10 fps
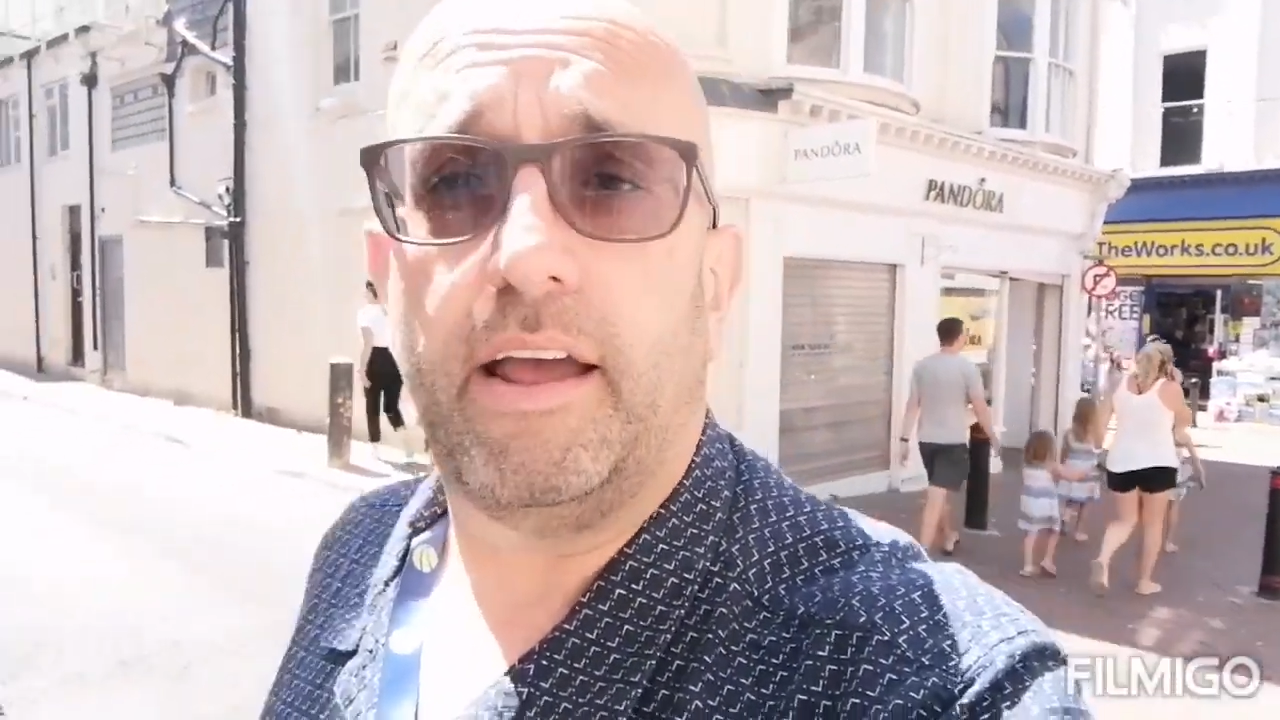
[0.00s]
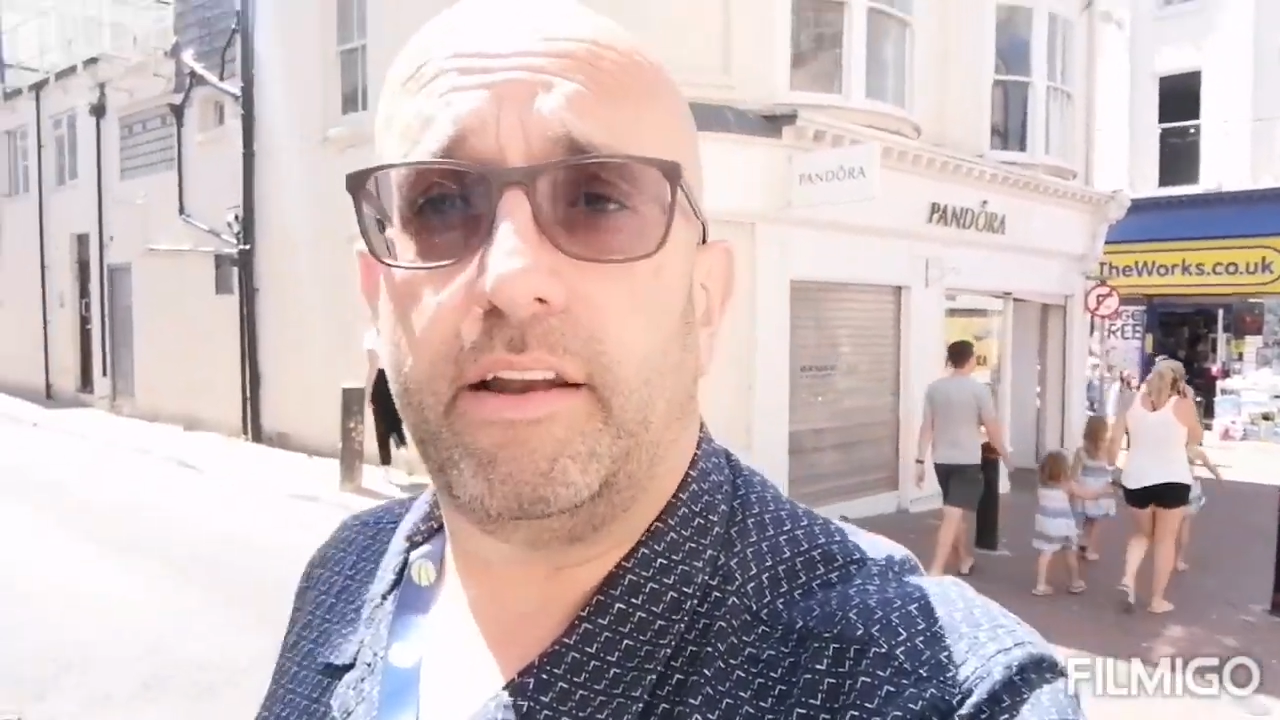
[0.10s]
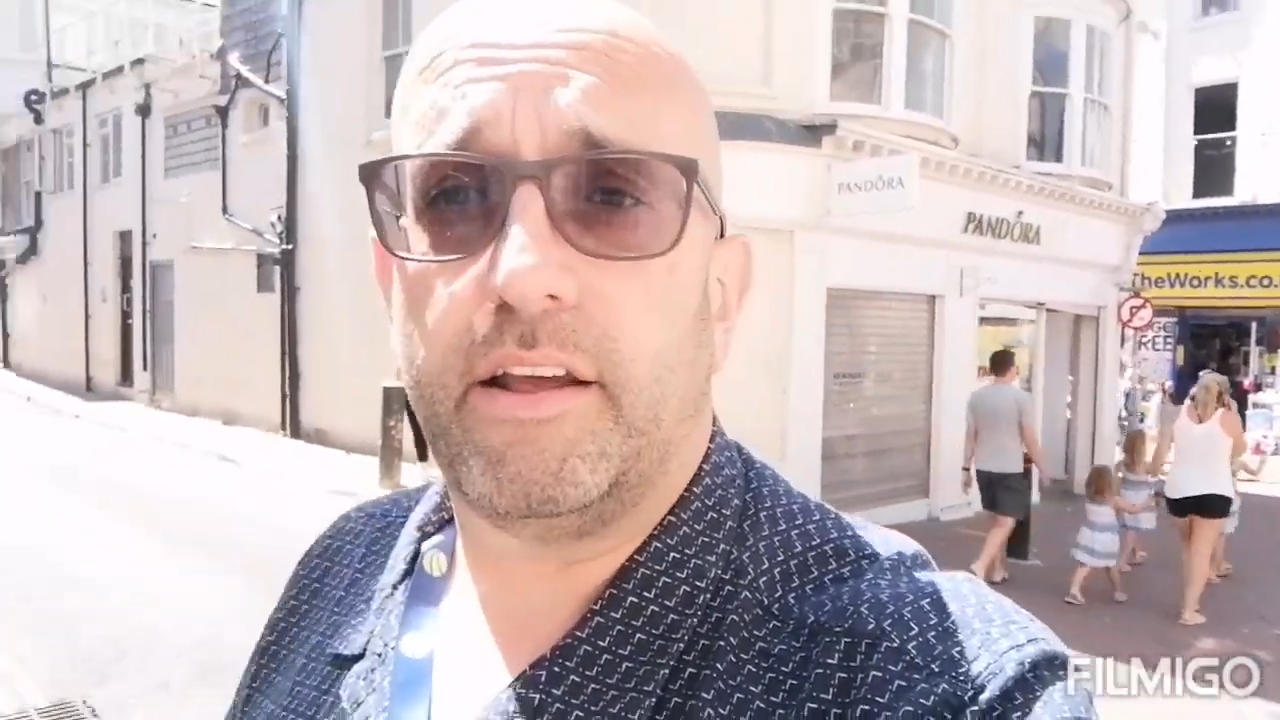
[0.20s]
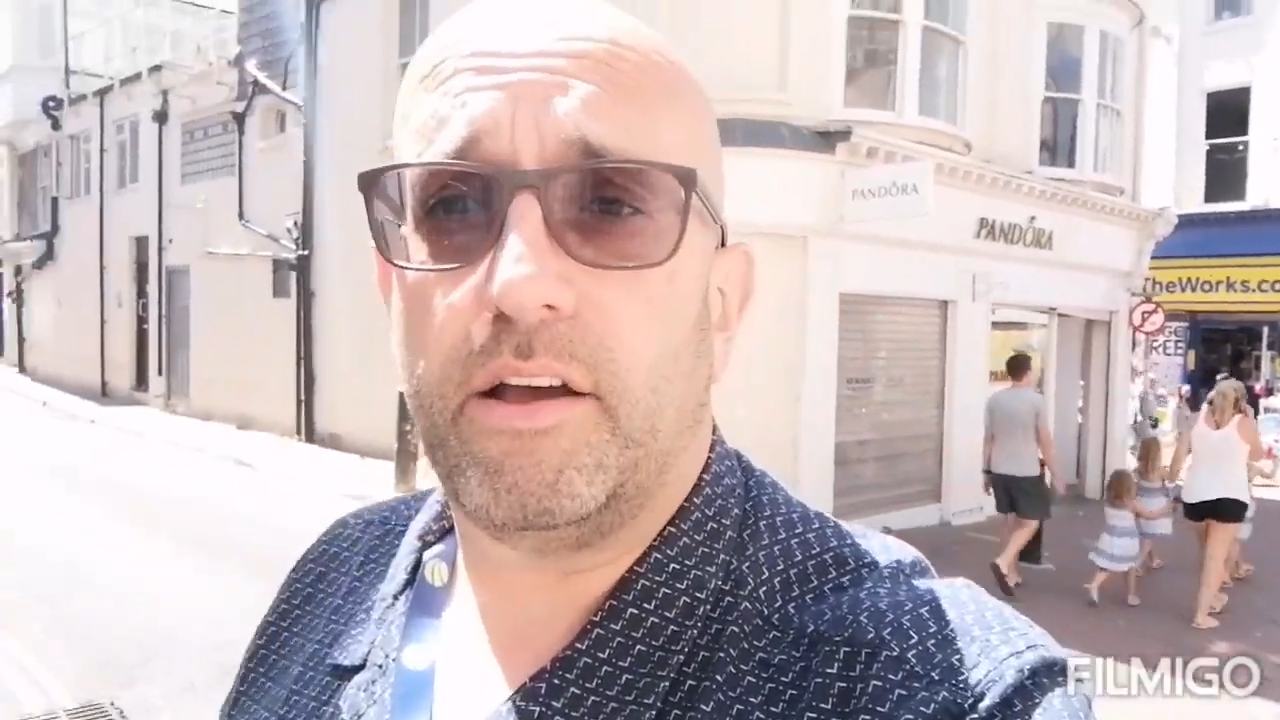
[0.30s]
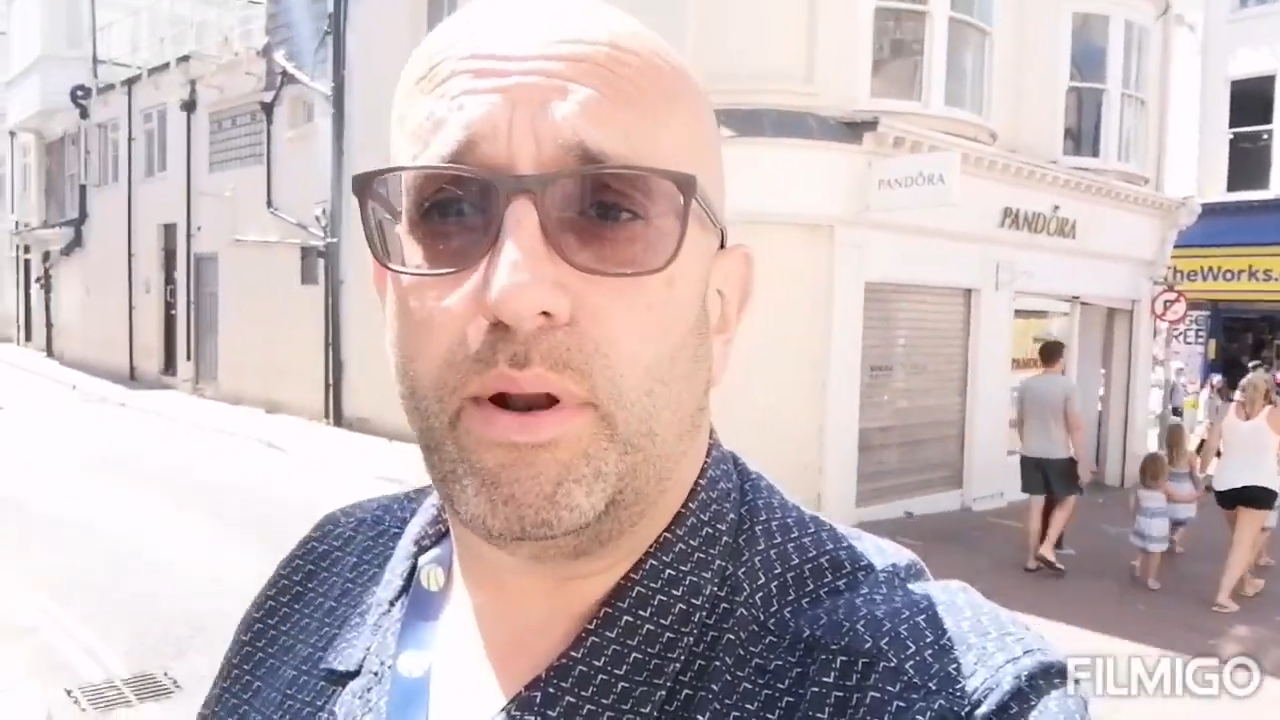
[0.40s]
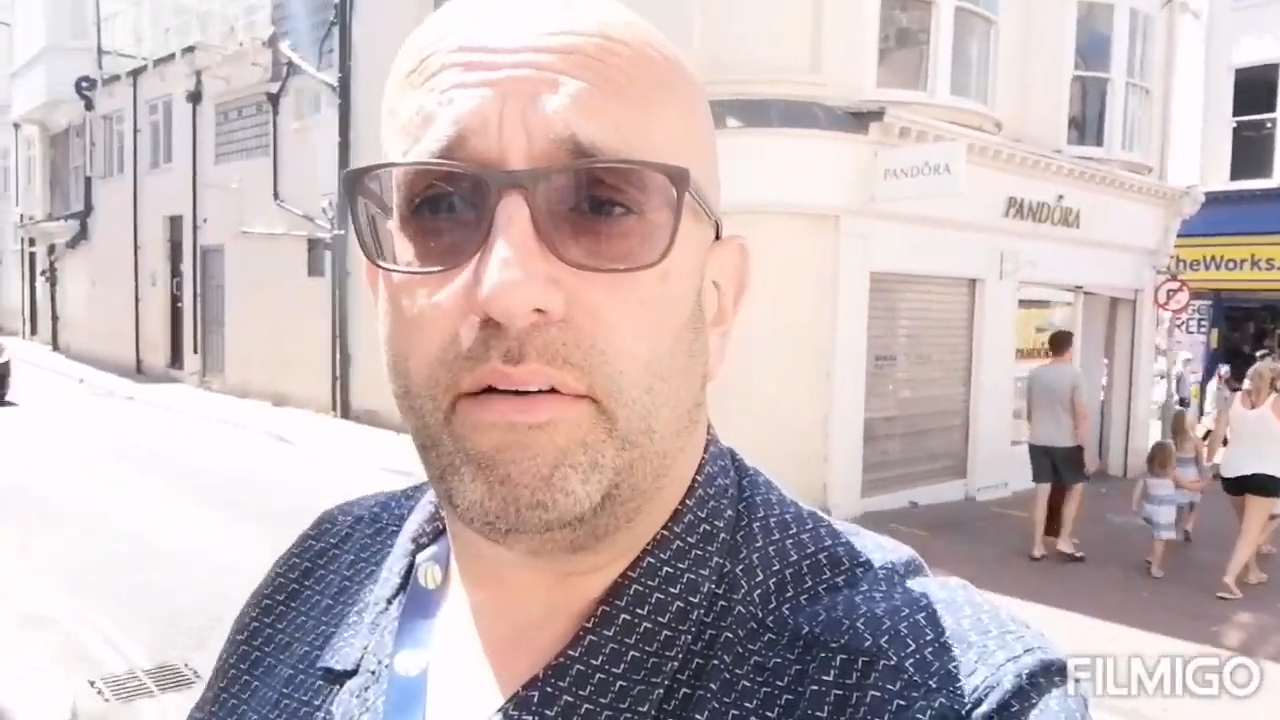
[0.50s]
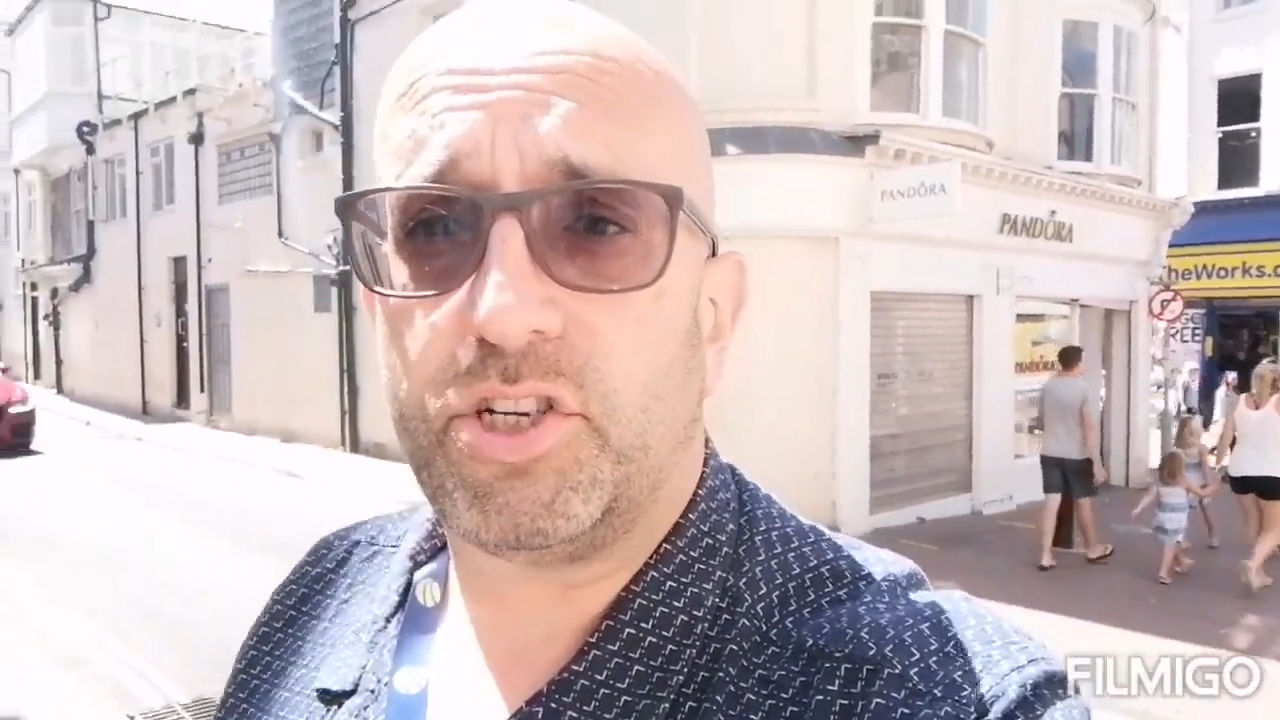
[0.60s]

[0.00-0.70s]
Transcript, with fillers: and uh, we'll